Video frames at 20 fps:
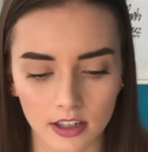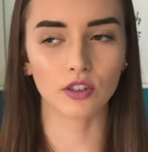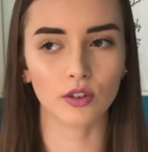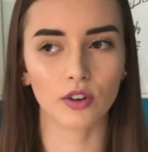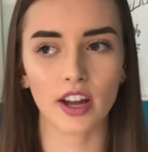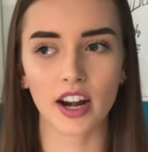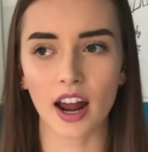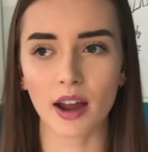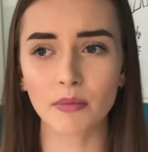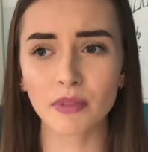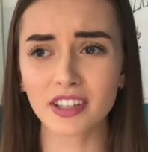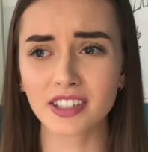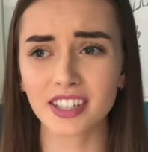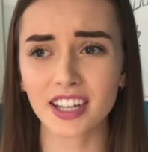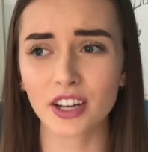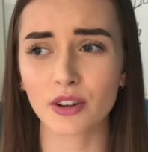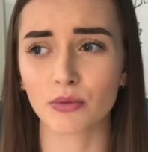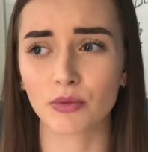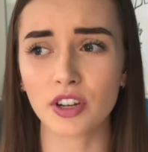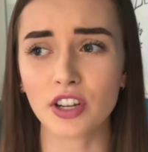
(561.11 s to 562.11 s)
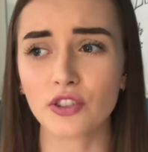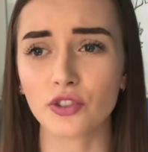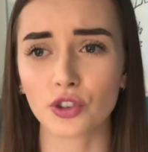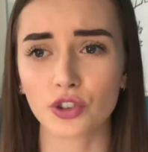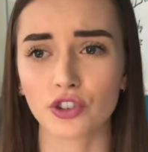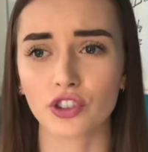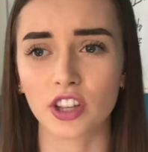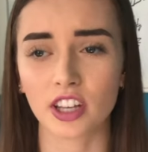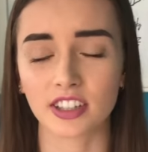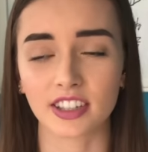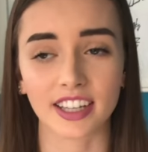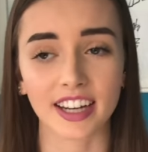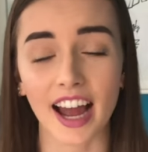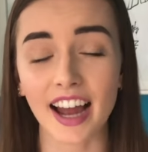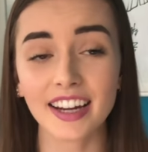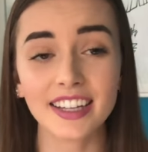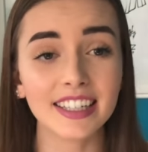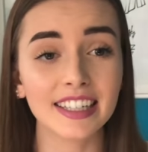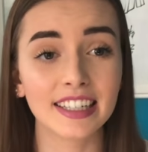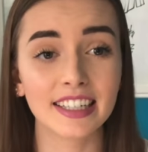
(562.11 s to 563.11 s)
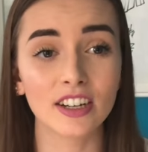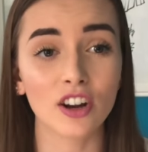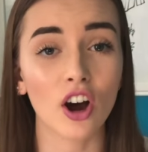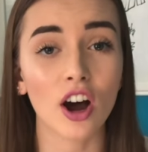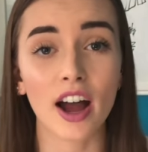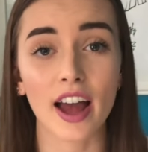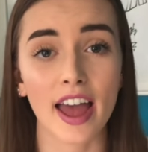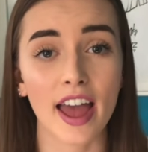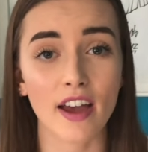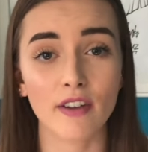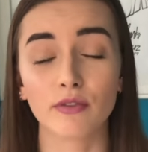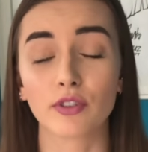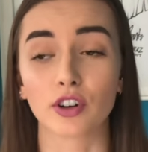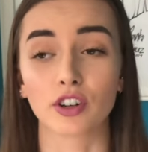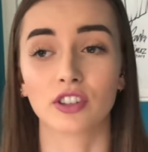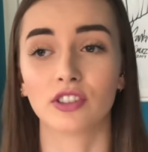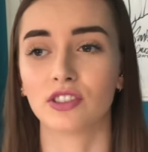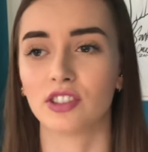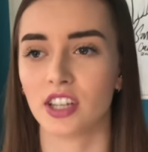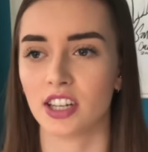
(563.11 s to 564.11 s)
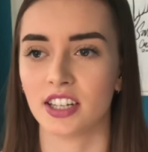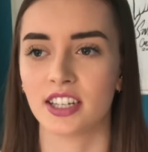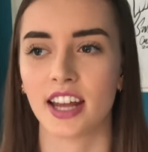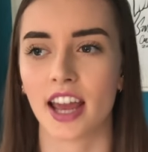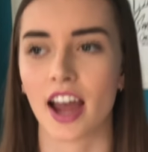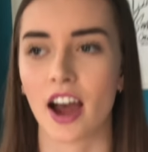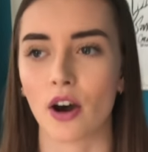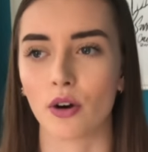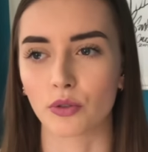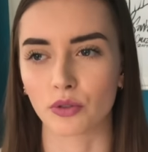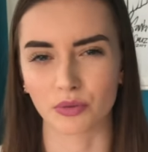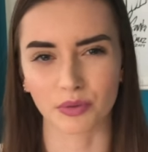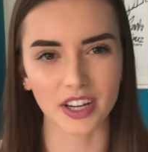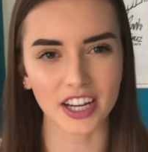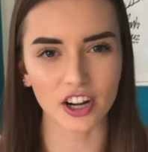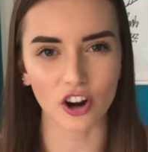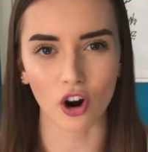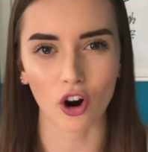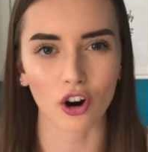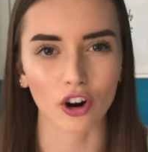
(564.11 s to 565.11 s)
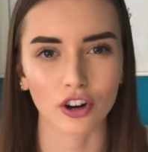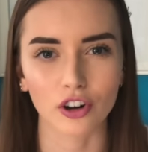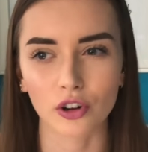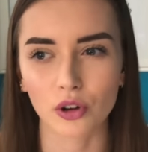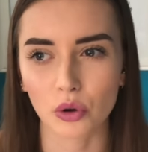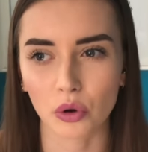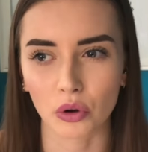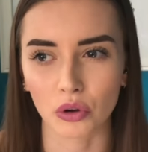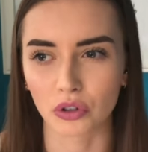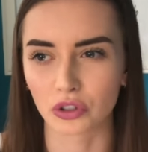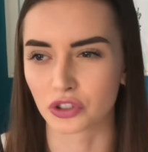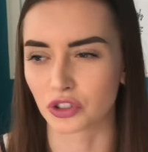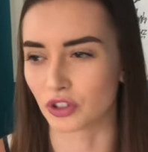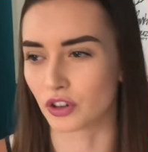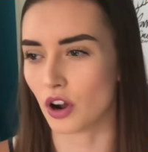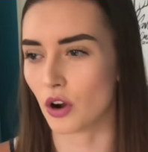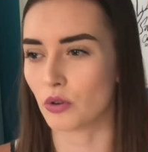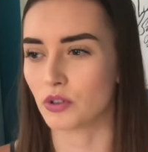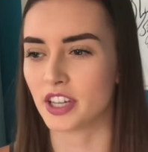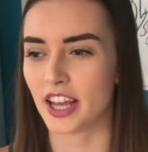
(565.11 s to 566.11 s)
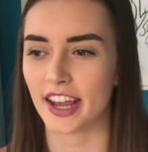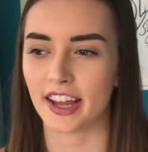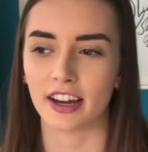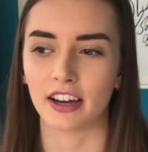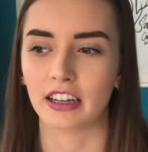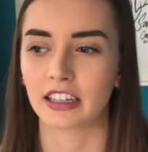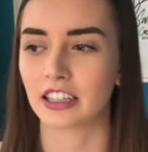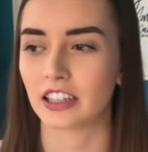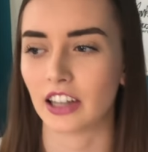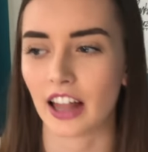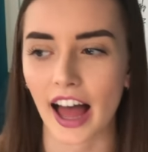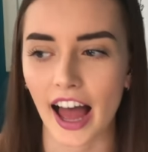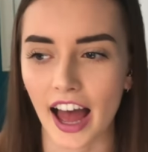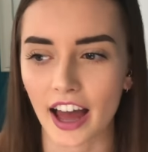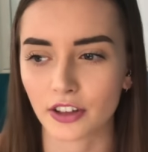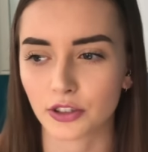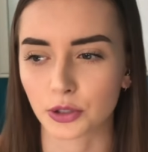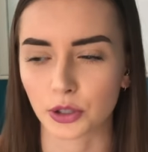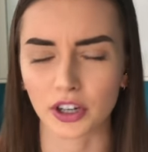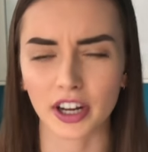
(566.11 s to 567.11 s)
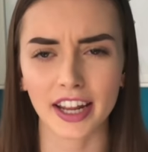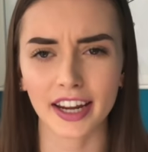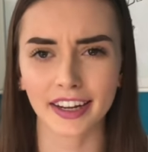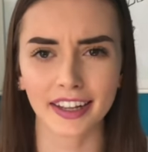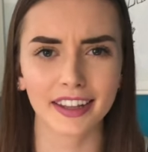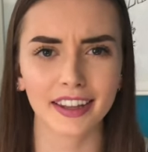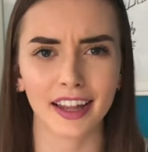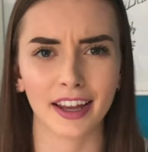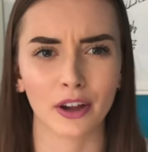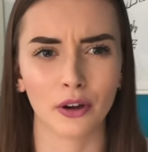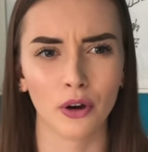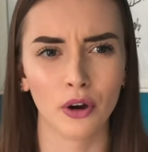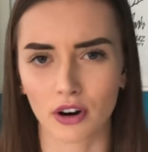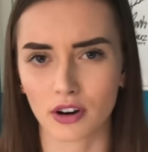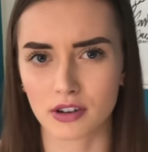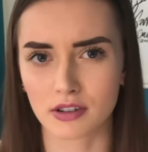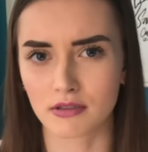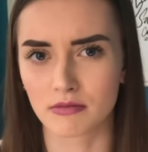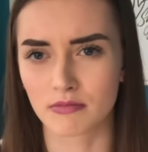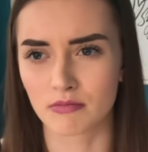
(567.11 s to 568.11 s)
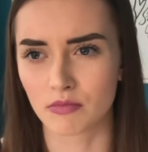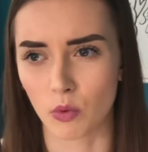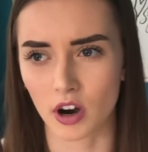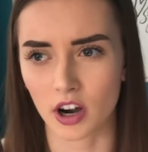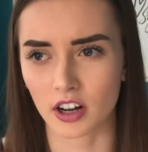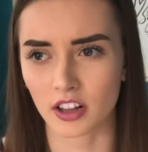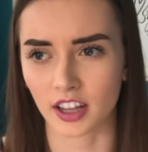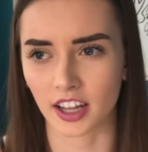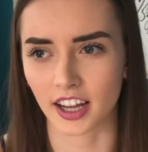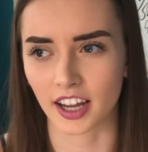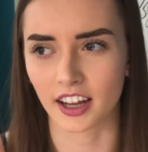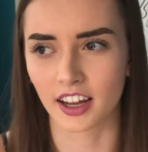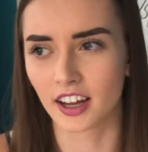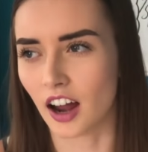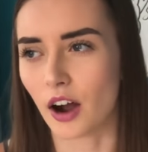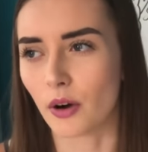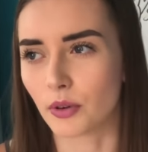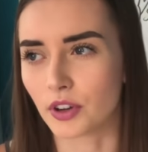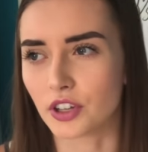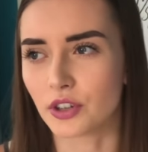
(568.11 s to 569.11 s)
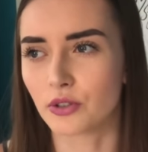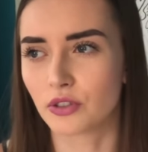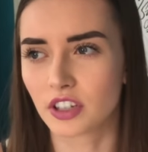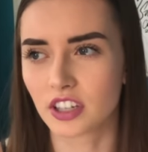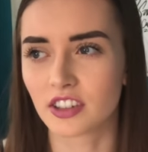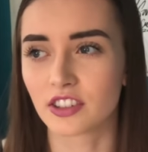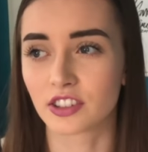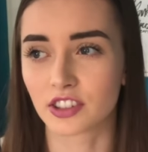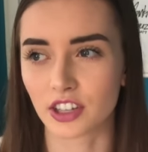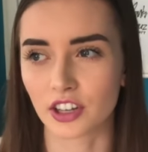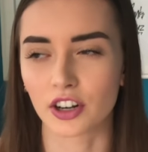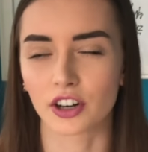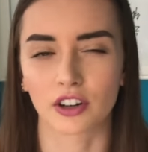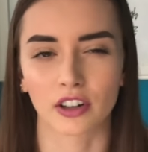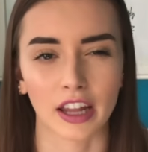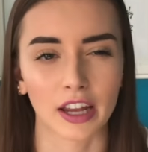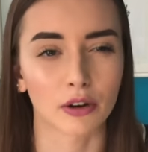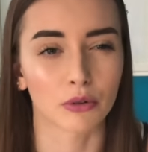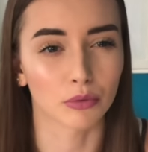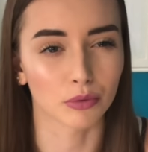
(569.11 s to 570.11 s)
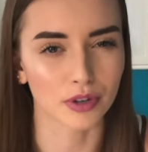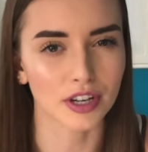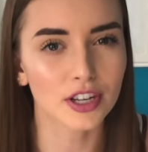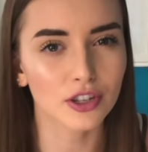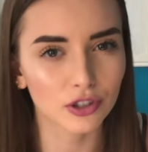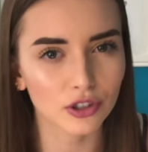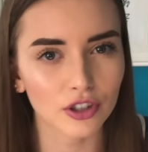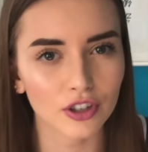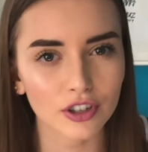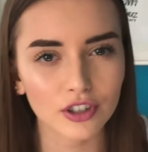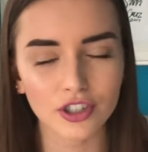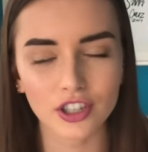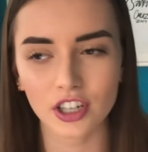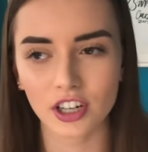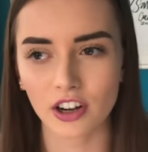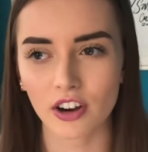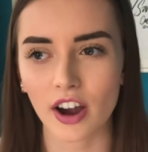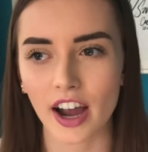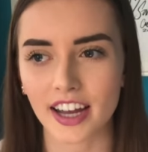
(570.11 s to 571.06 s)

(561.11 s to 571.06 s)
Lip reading: So, and I'm not saying research things, like, I did not ever sit down, read articles, or go take a class, or any like hard work, like not what you'd consider like research, you know?